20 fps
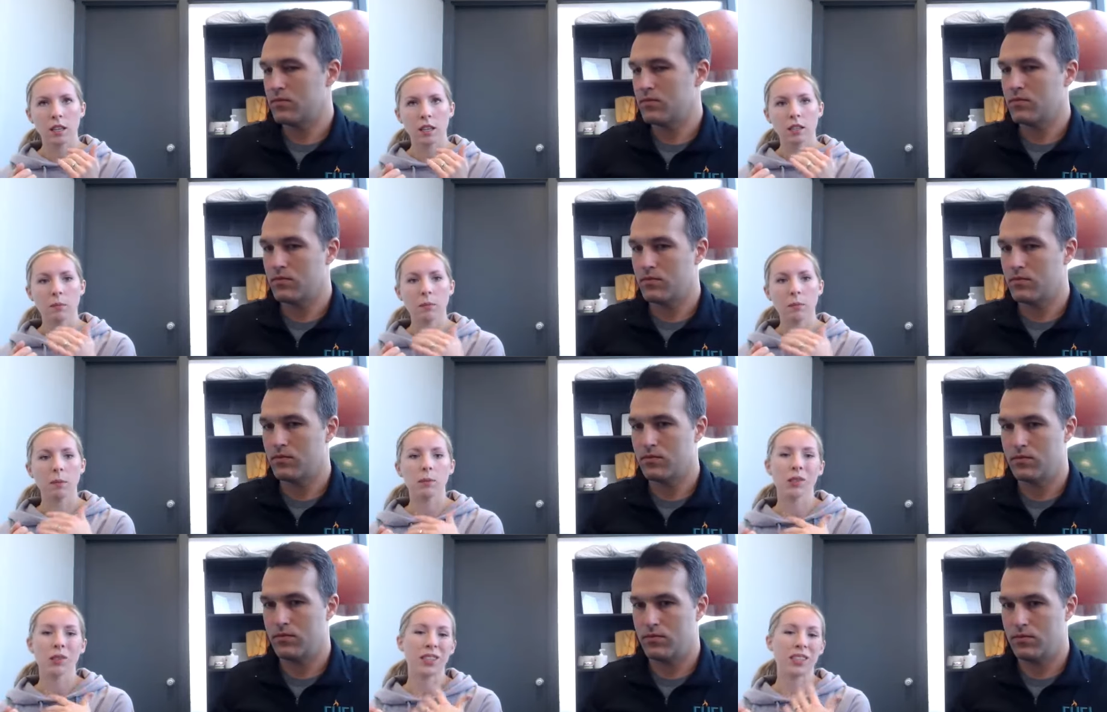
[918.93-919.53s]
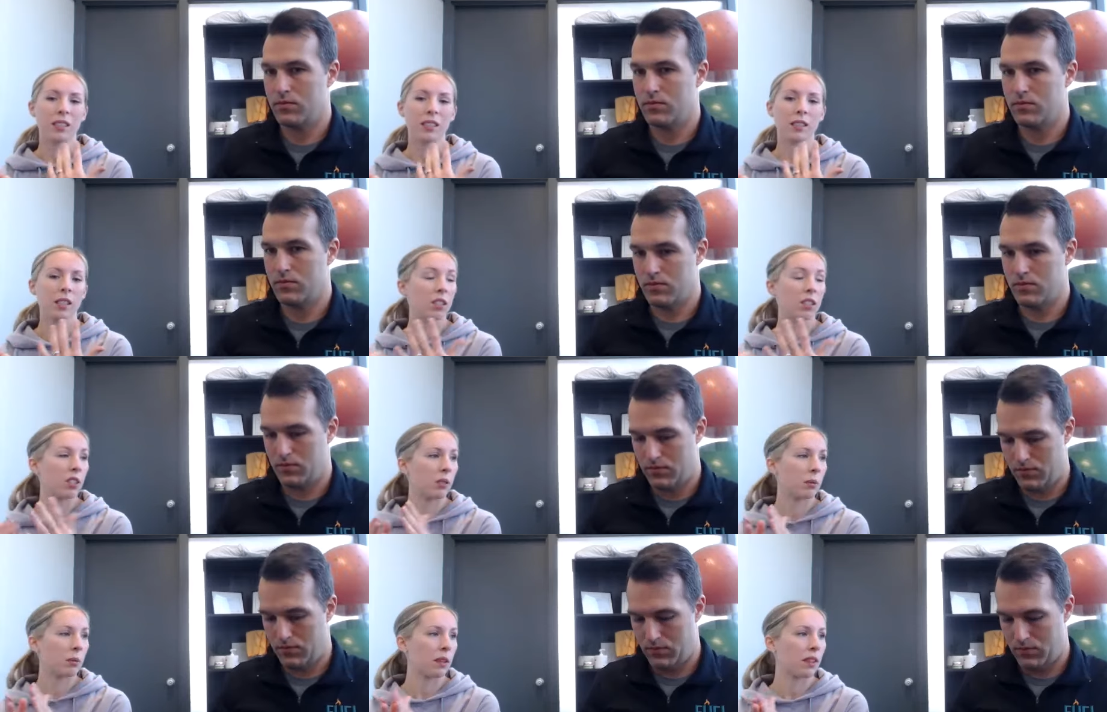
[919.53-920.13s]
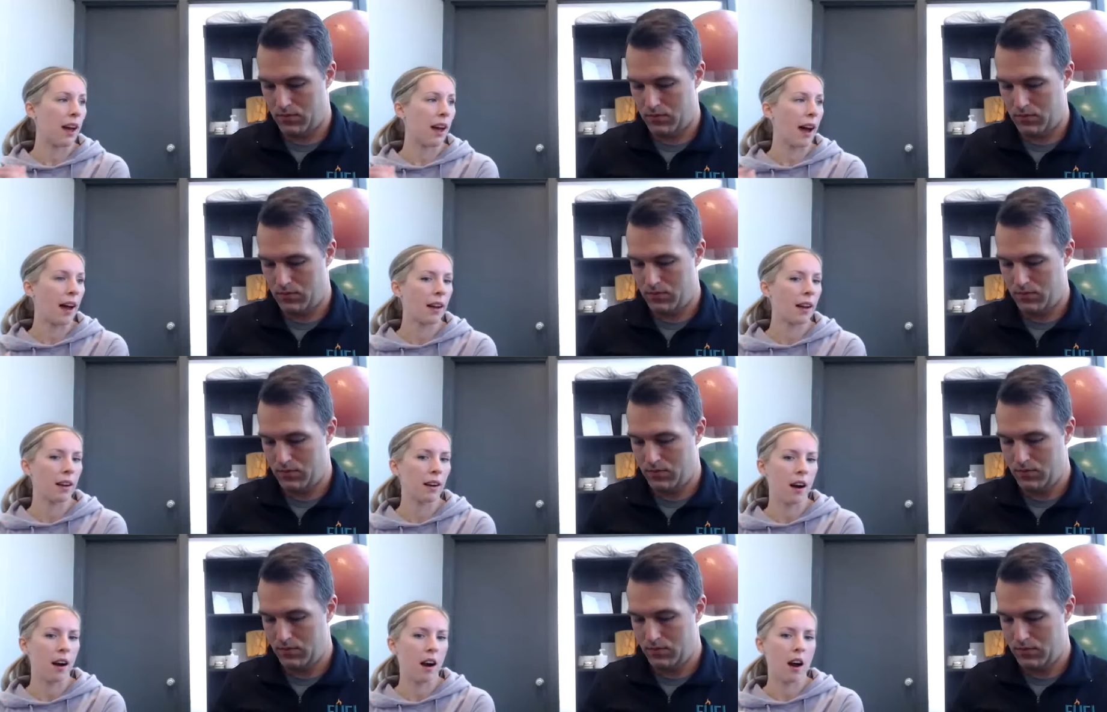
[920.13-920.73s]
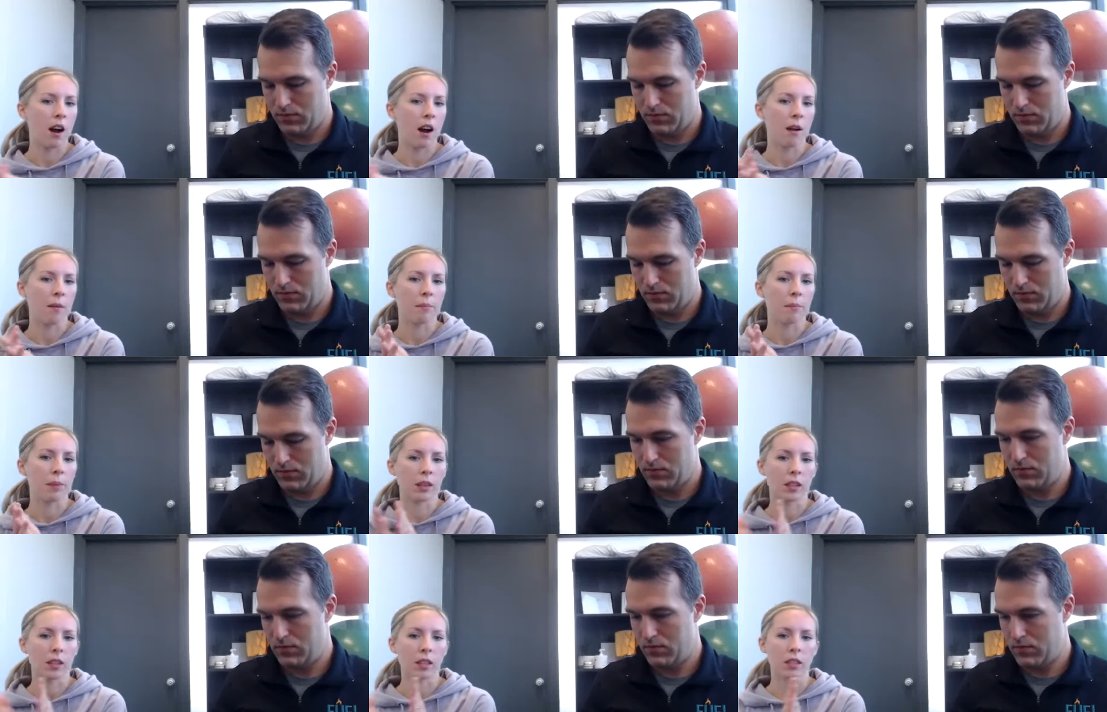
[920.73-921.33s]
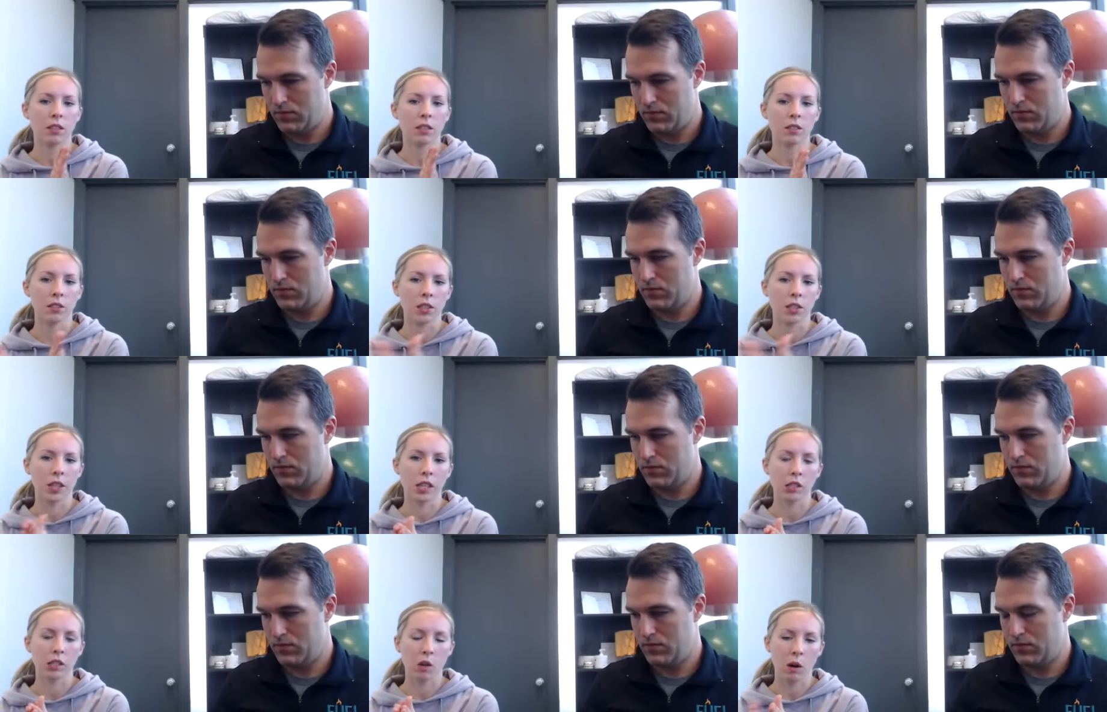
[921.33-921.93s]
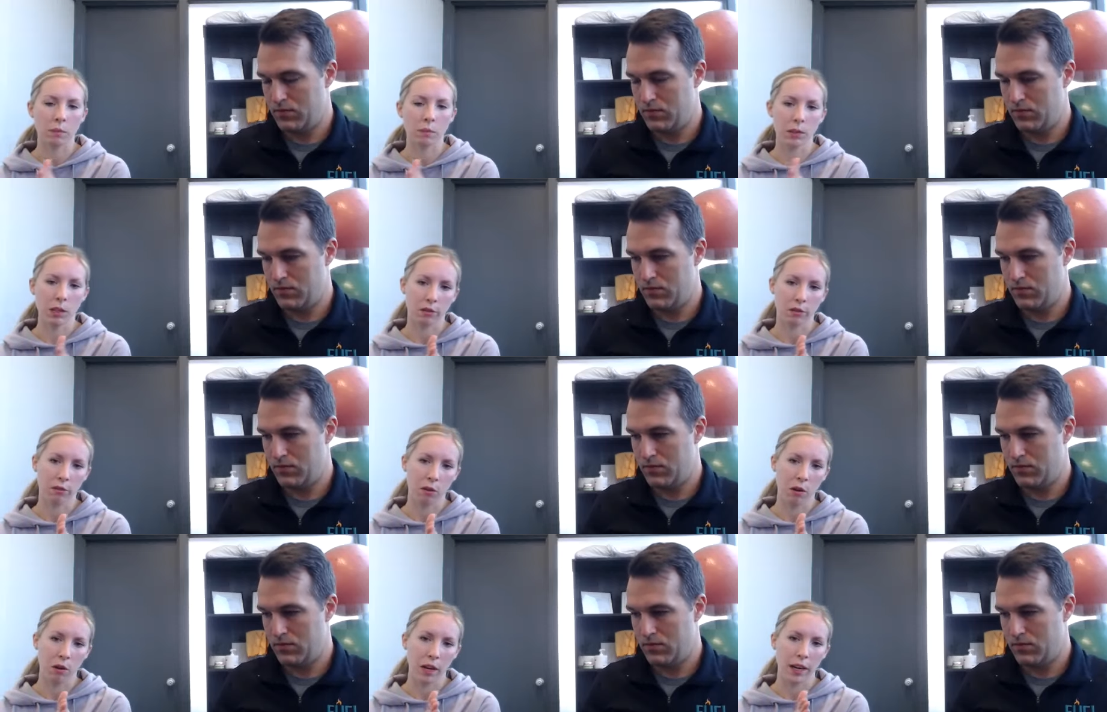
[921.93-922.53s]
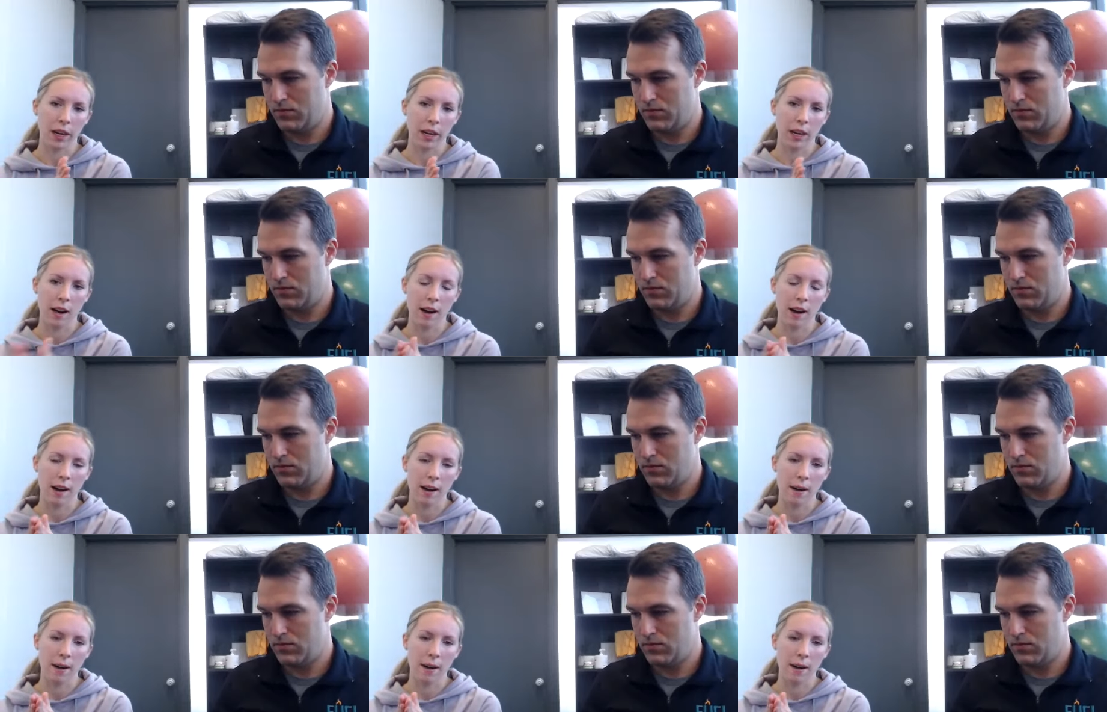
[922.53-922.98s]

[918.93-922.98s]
Speaker 1: Sometimes you don't need stitches with that. But the degrees go up to 4.